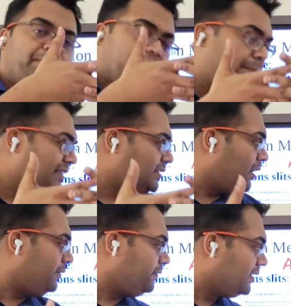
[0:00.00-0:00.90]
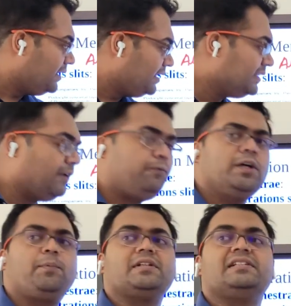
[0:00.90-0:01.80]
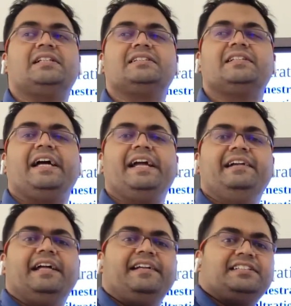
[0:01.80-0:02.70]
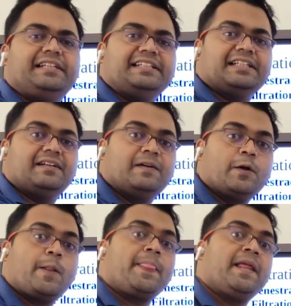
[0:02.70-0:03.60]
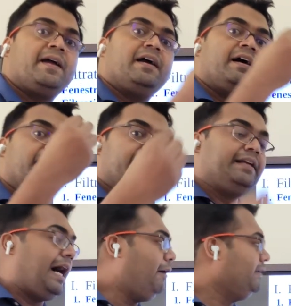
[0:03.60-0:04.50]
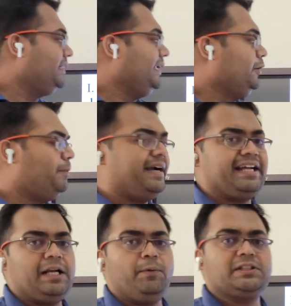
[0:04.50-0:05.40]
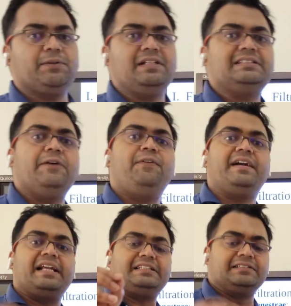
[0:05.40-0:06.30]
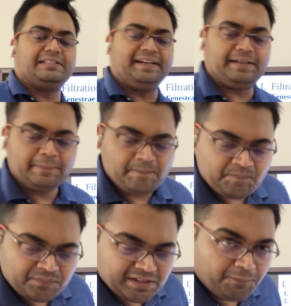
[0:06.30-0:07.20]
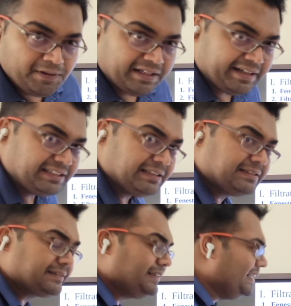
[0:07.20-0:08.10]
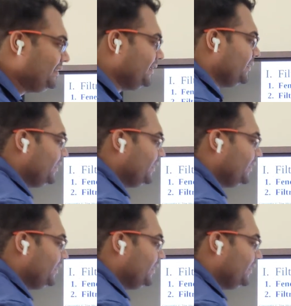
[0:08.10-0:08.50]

purpose of the foot processes, the interdigitation. Now, in the new medical books, you will see filtration slit. The filtration slit